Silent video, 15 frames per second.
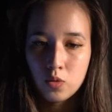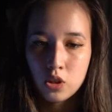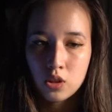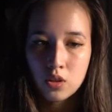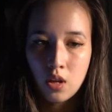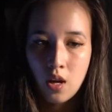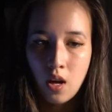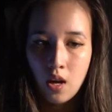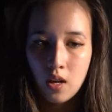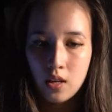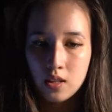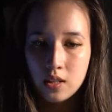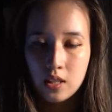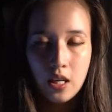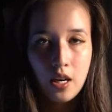just
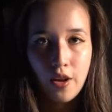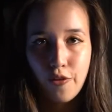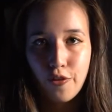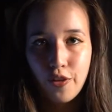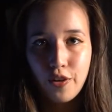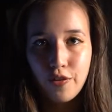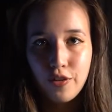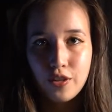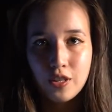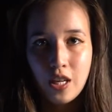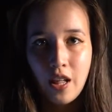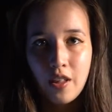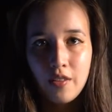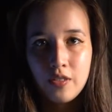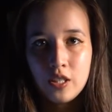sitting in front of your
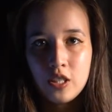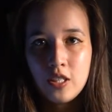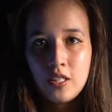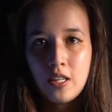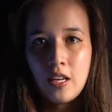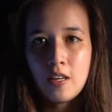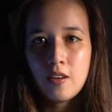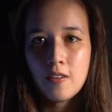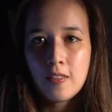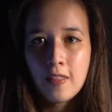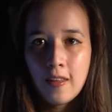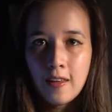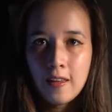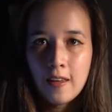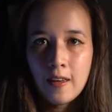television and you're
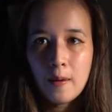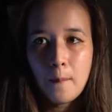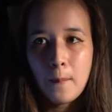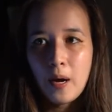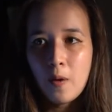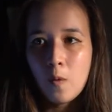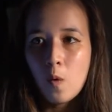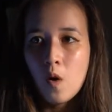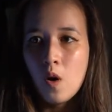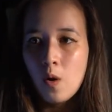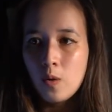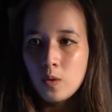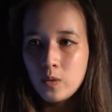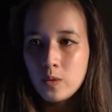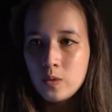thinking about
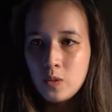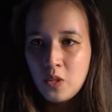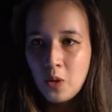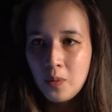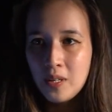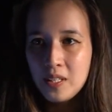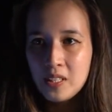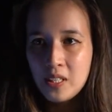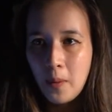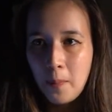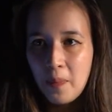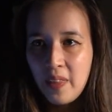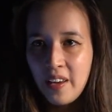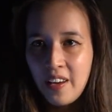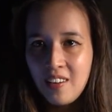doing
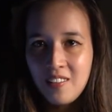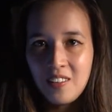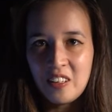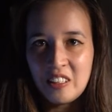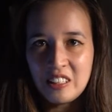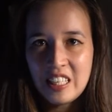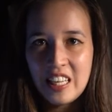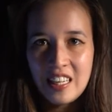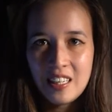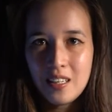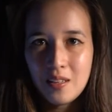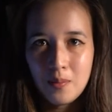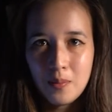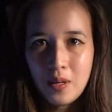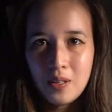something, or
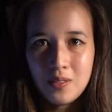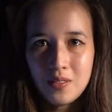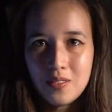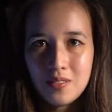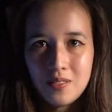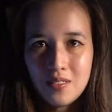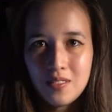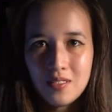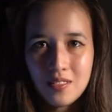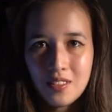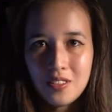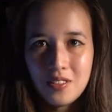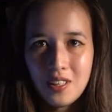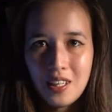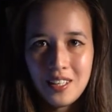thinking about
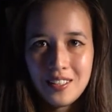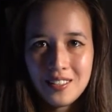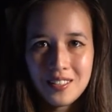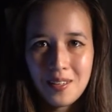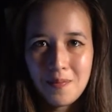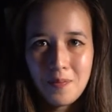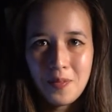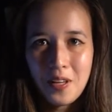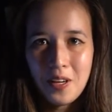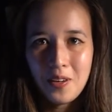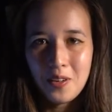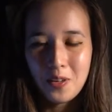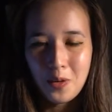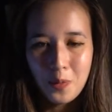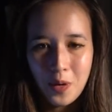creating something,
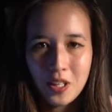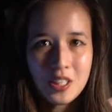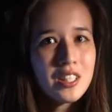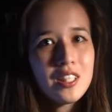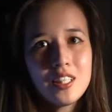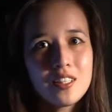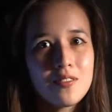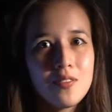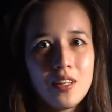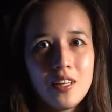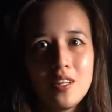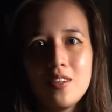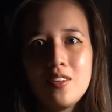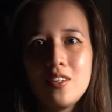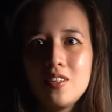or you're watching this
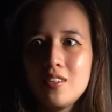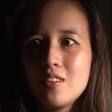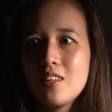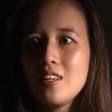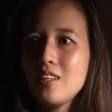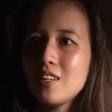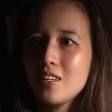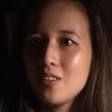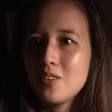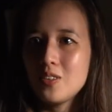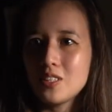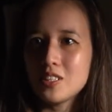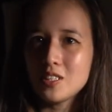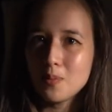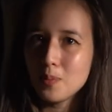video and you're thinking,
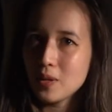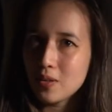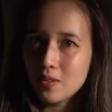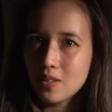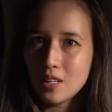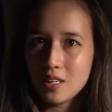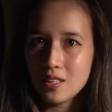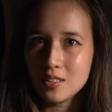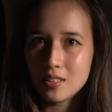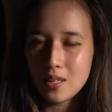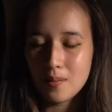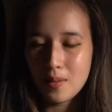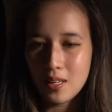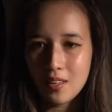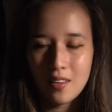I should be creating
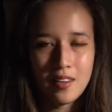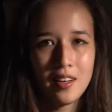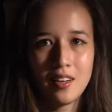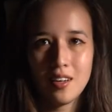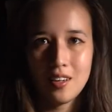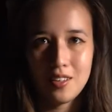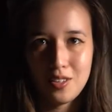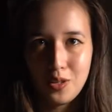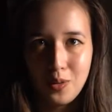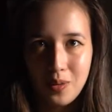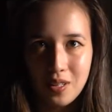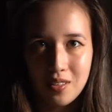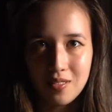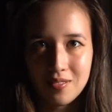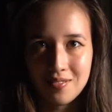something, do
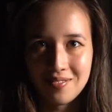it.